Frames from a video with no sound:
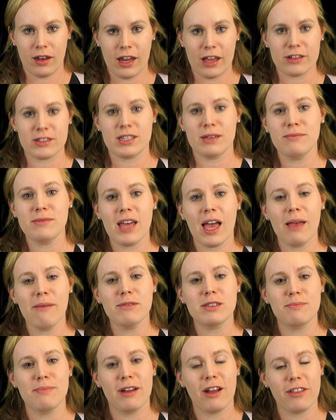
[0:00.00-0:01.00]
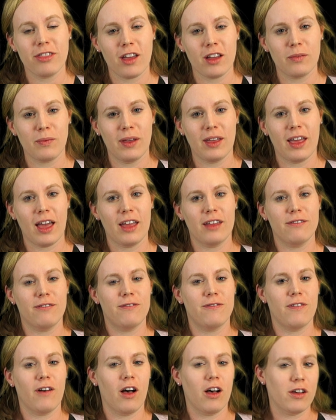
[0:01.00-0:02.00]
Now, sometimes Marathon Weekend
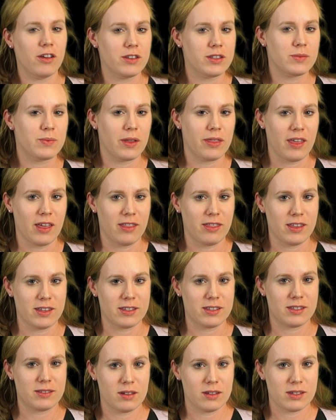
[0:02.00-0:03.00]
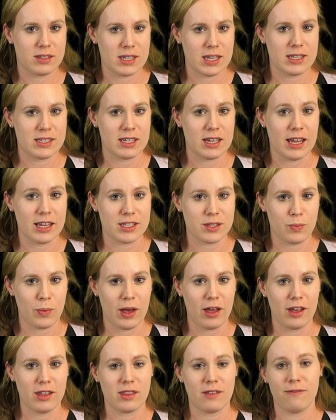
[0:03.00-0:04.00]
falls within this season as
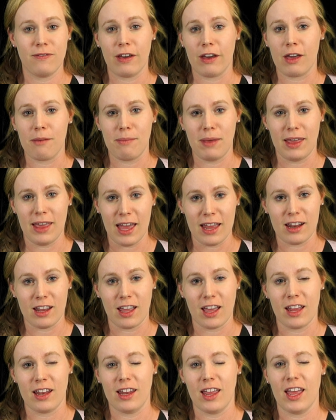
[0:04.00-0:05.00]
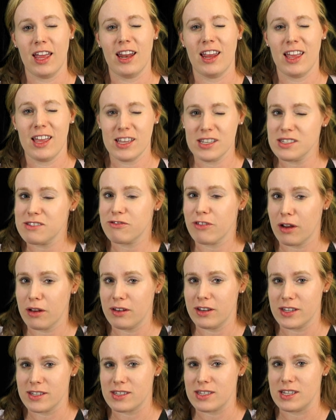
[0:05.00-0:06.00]
well at the very beginning, and it is
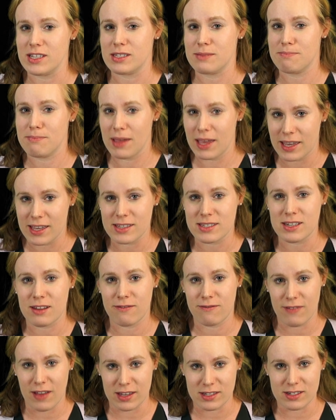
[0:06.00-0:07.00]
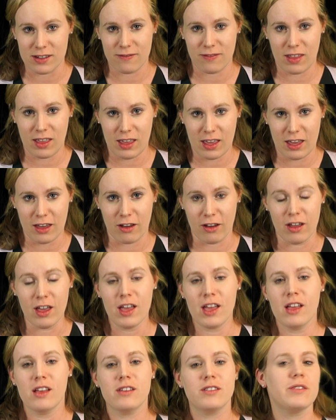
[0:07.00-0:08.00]
Run Disney's biggest event of the year,
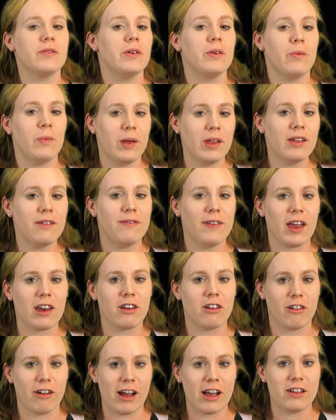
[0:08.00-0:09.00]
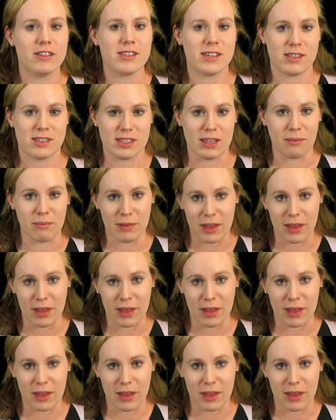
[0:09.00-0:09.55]
so it will affect crowds at some